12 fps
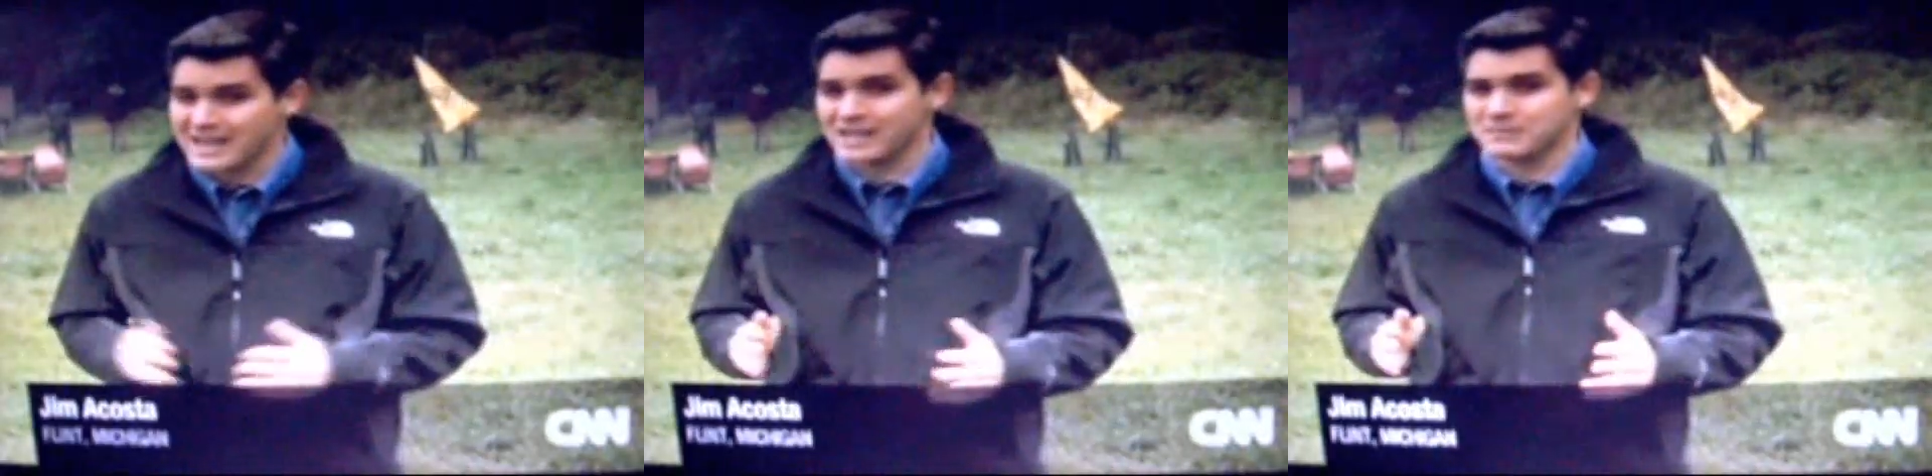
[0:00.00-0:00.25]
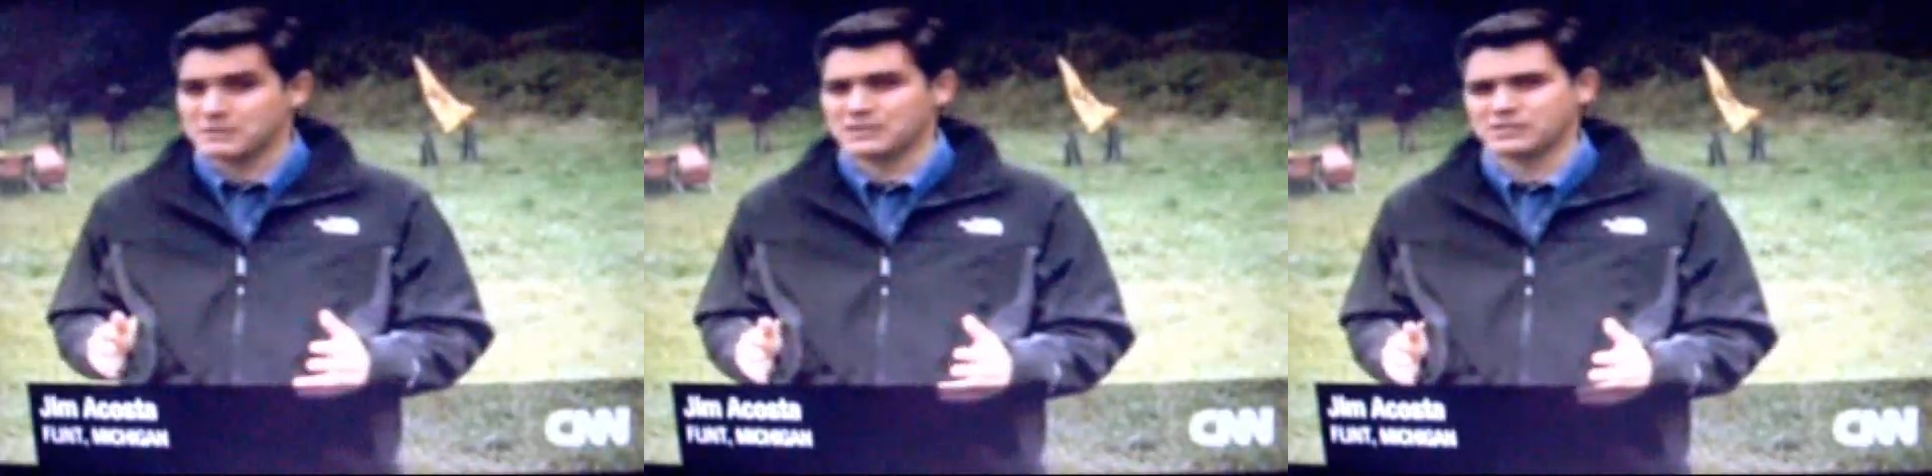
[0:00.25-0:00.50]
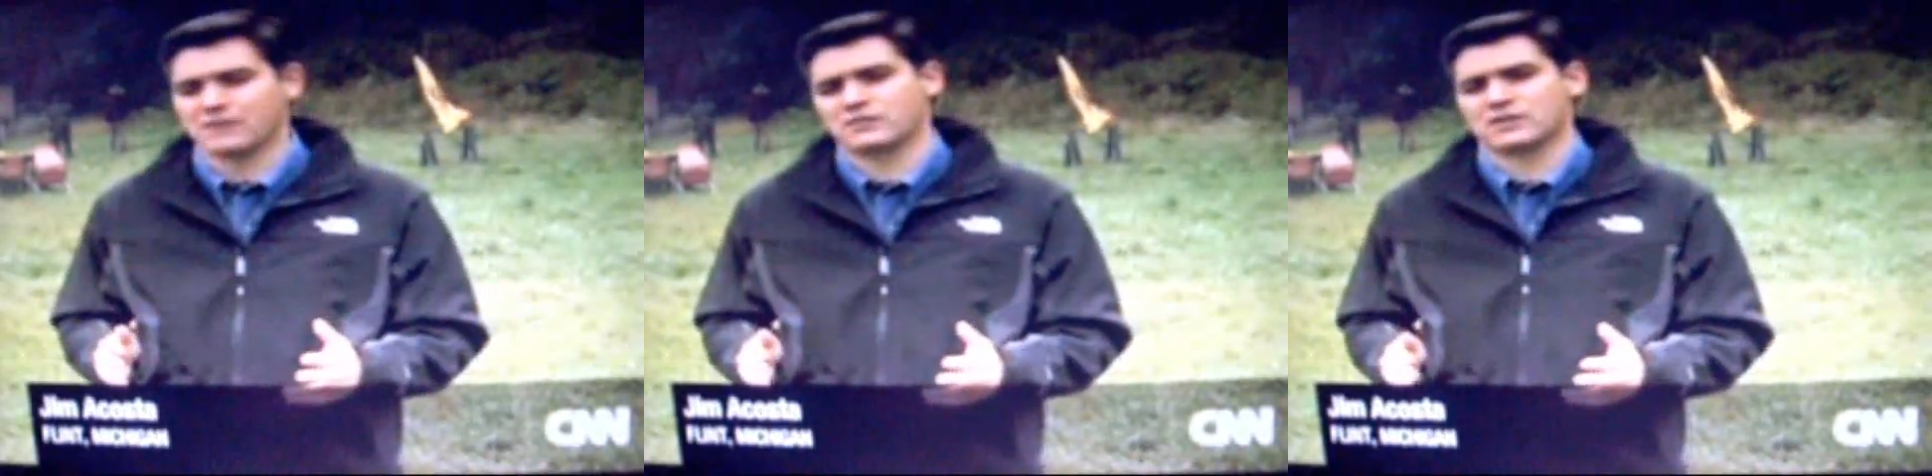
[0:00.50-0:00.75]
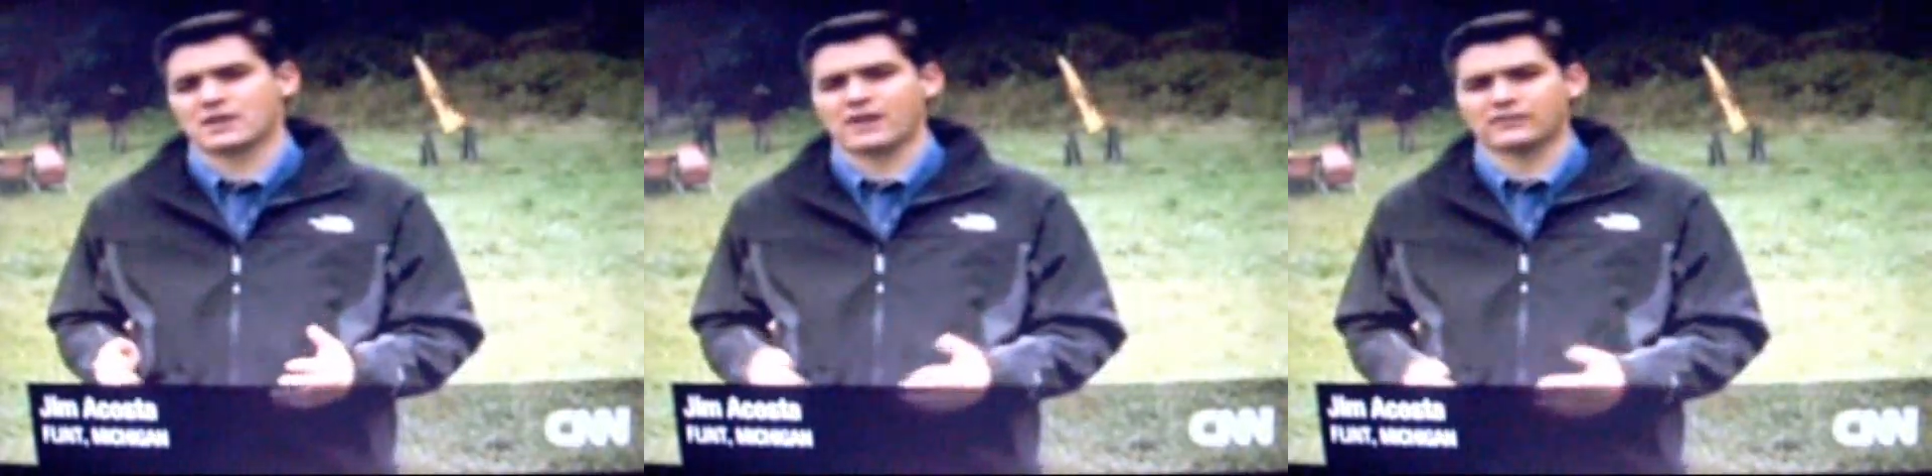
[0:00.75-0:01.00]
enemies of
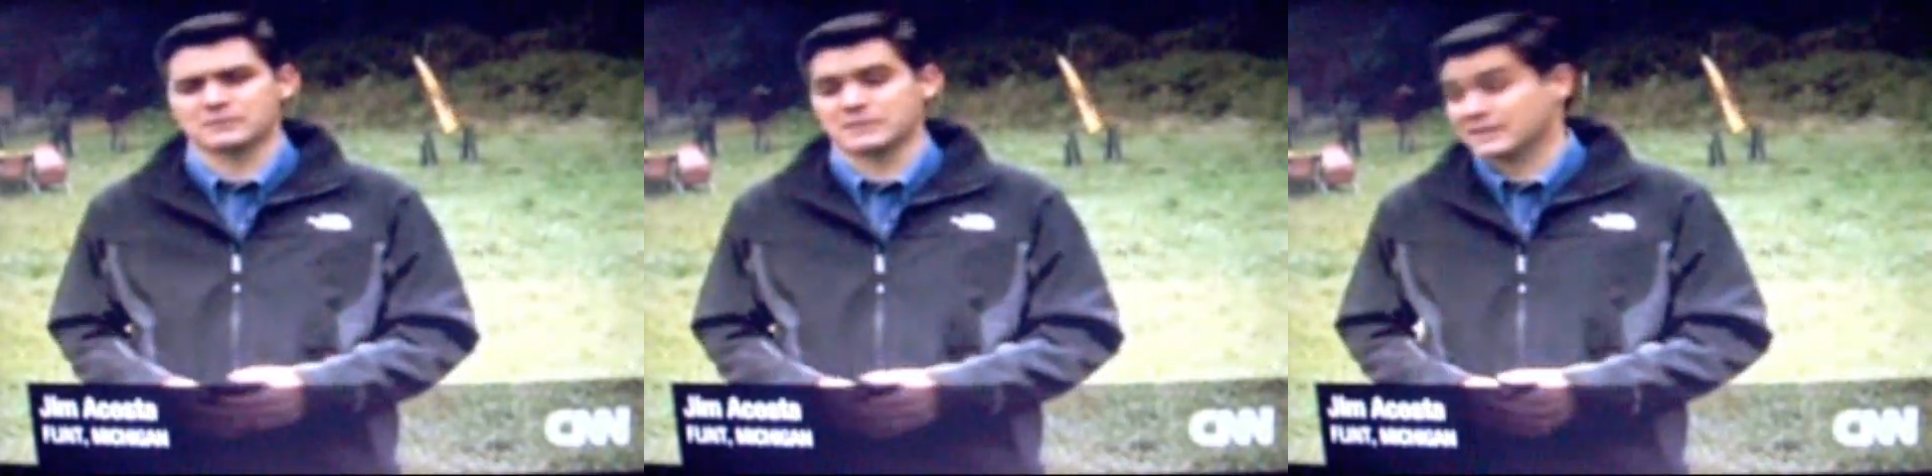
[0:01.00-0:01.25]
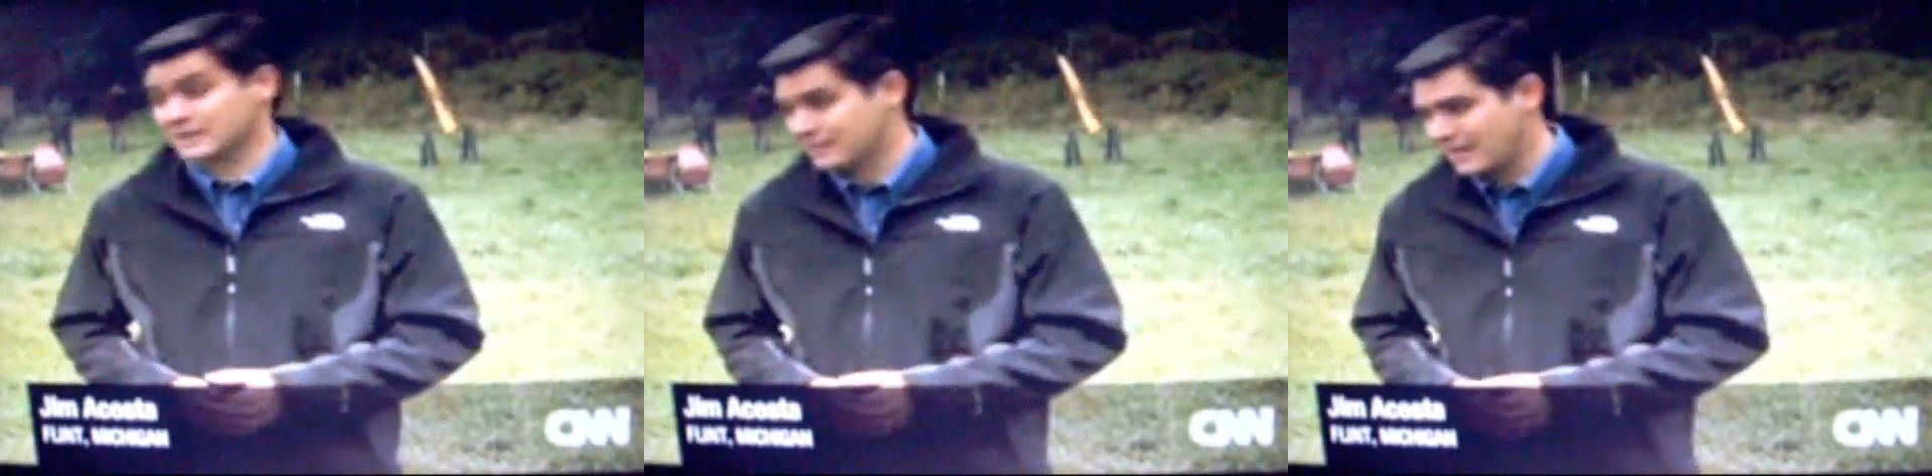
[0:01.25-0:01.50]
the government.